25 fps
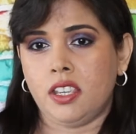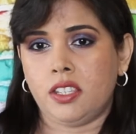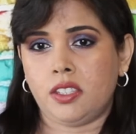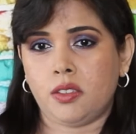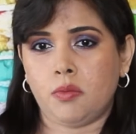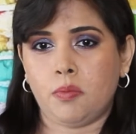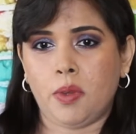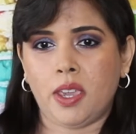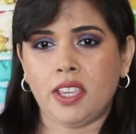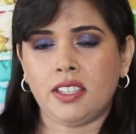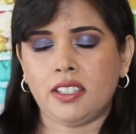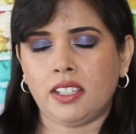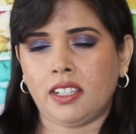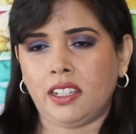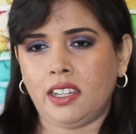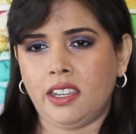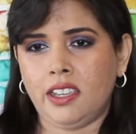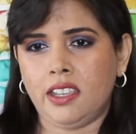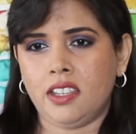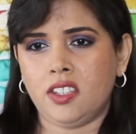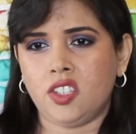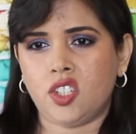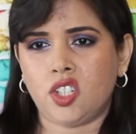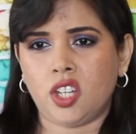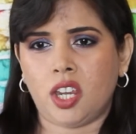So
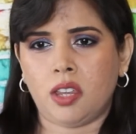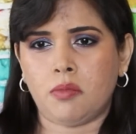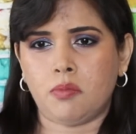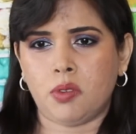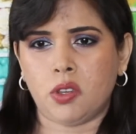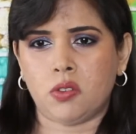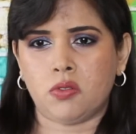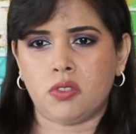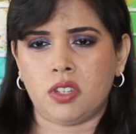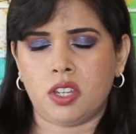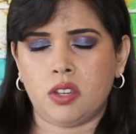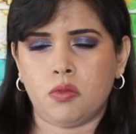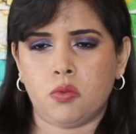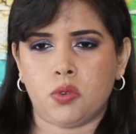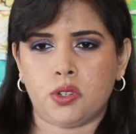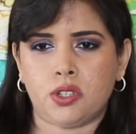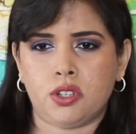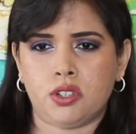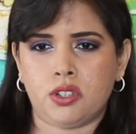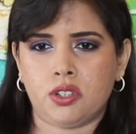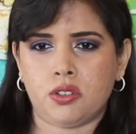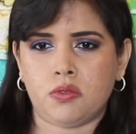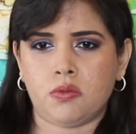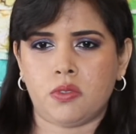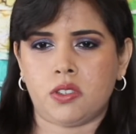basically in J-Beauty, what
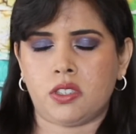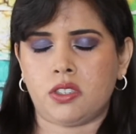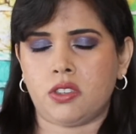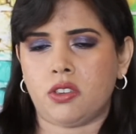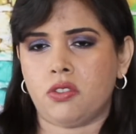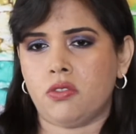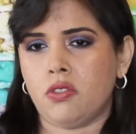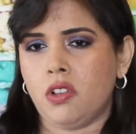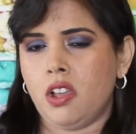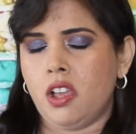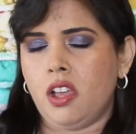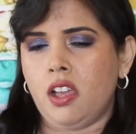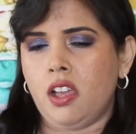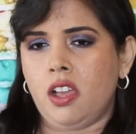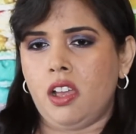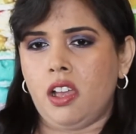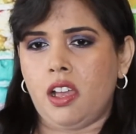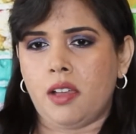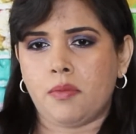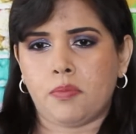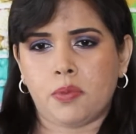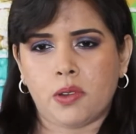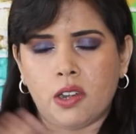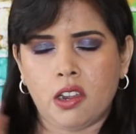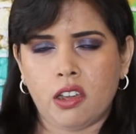you do is you
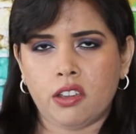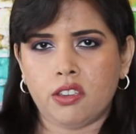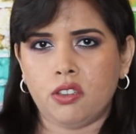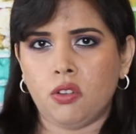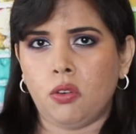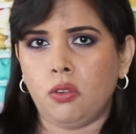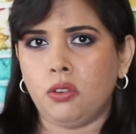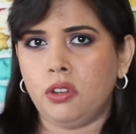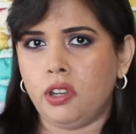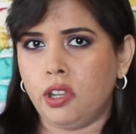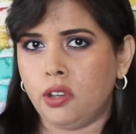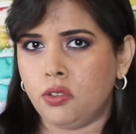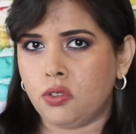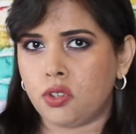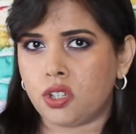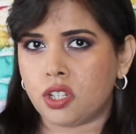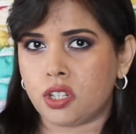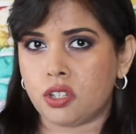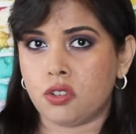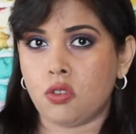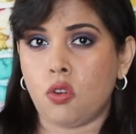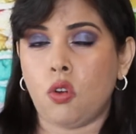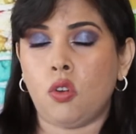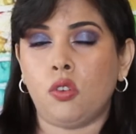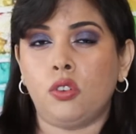apply your
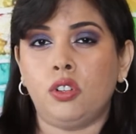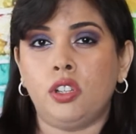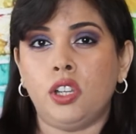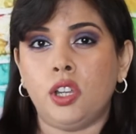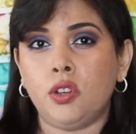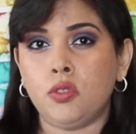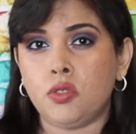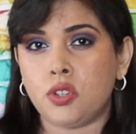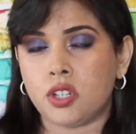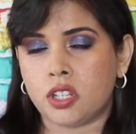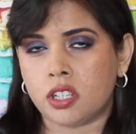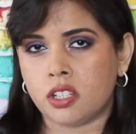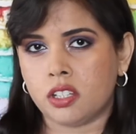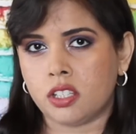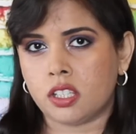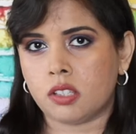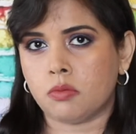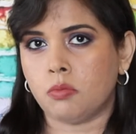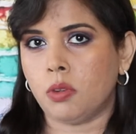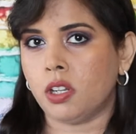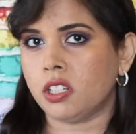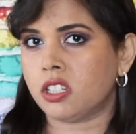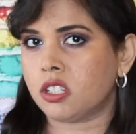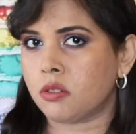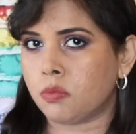lotion or lotions,
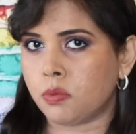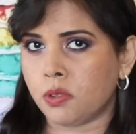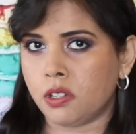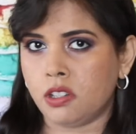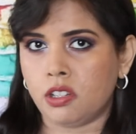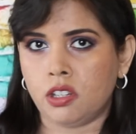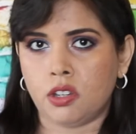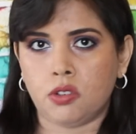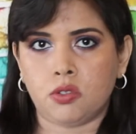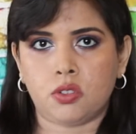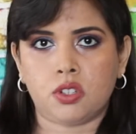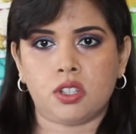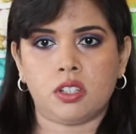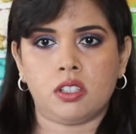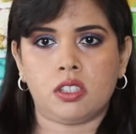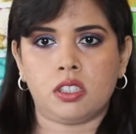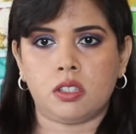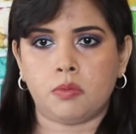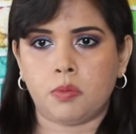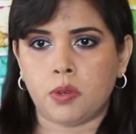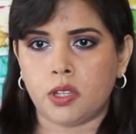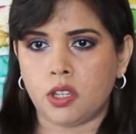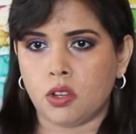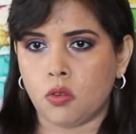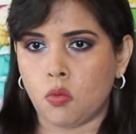multiple lotions,
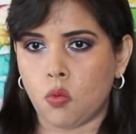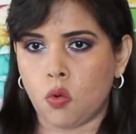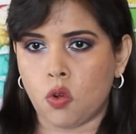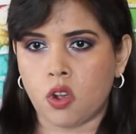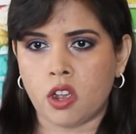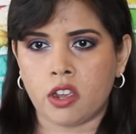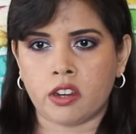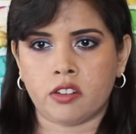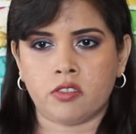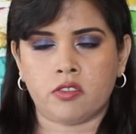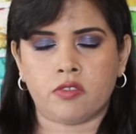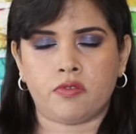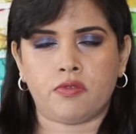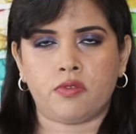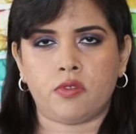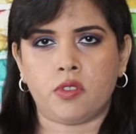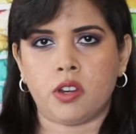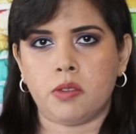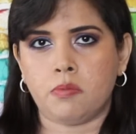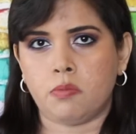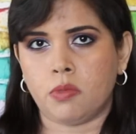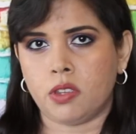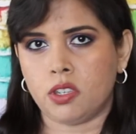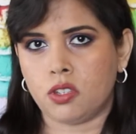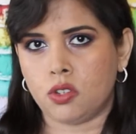depending on what kind of
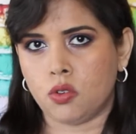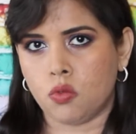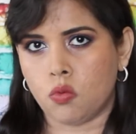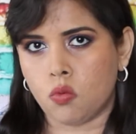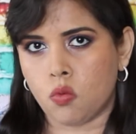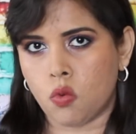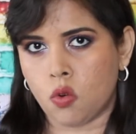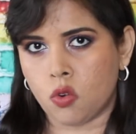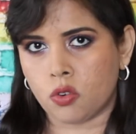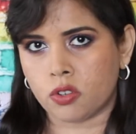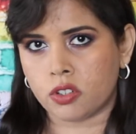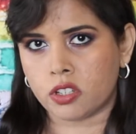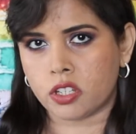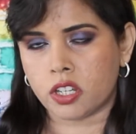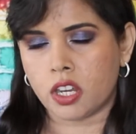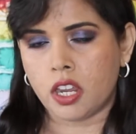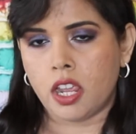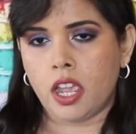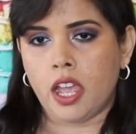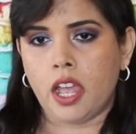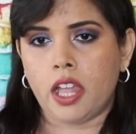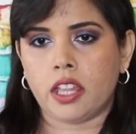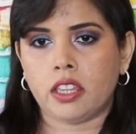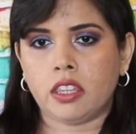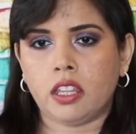treatment you want,
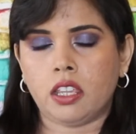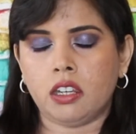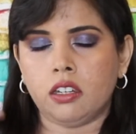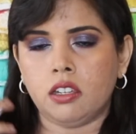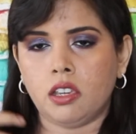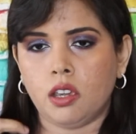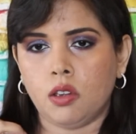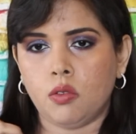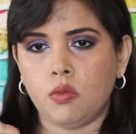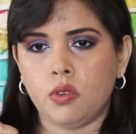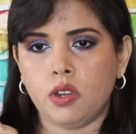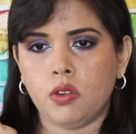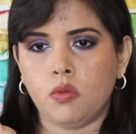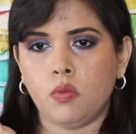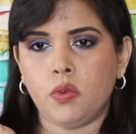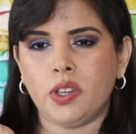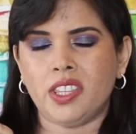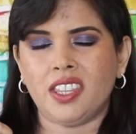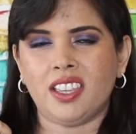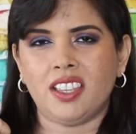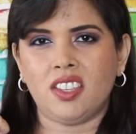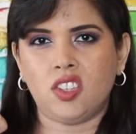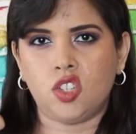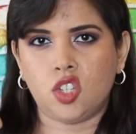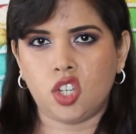and then go in with
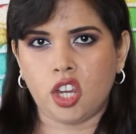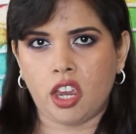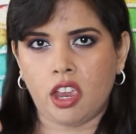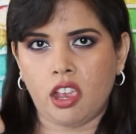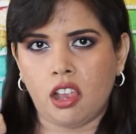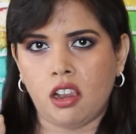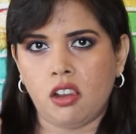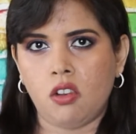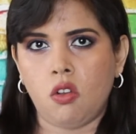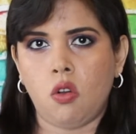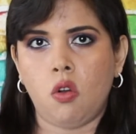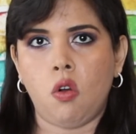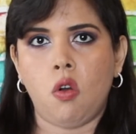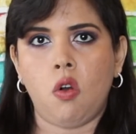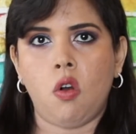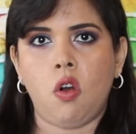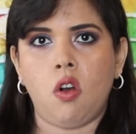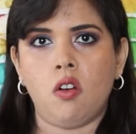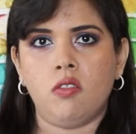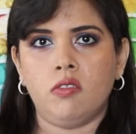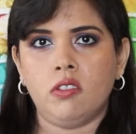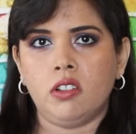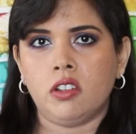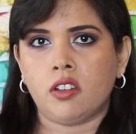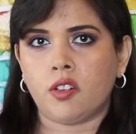a gel
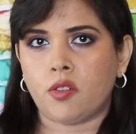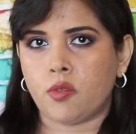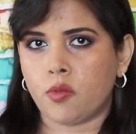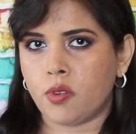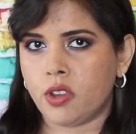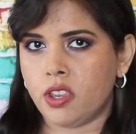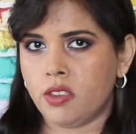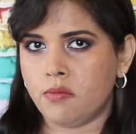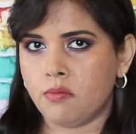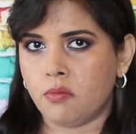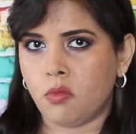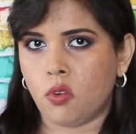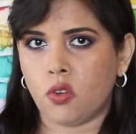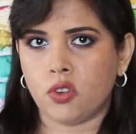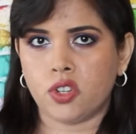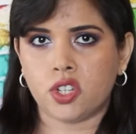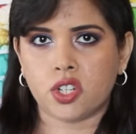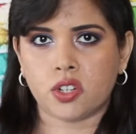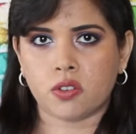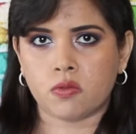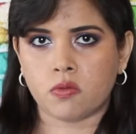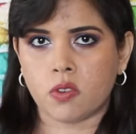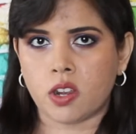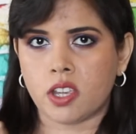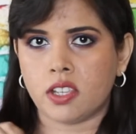or cream
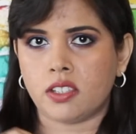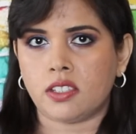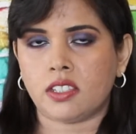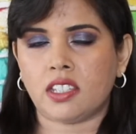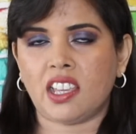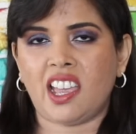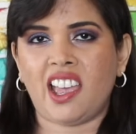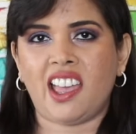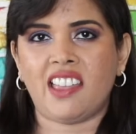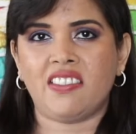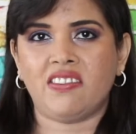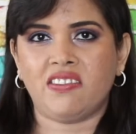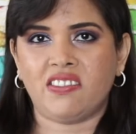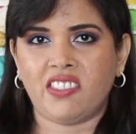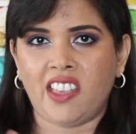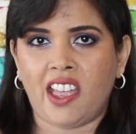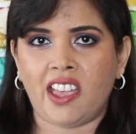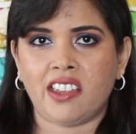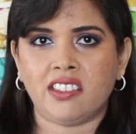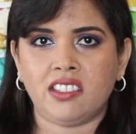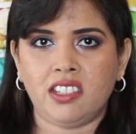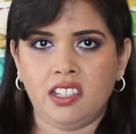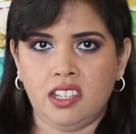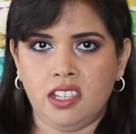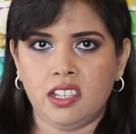moisturizer, and
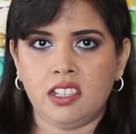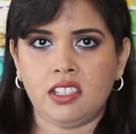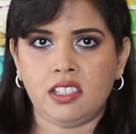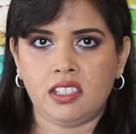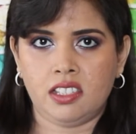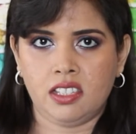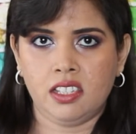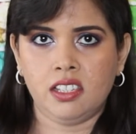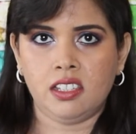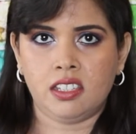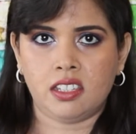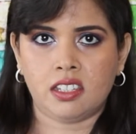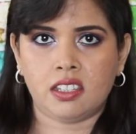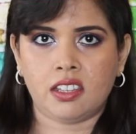that is it.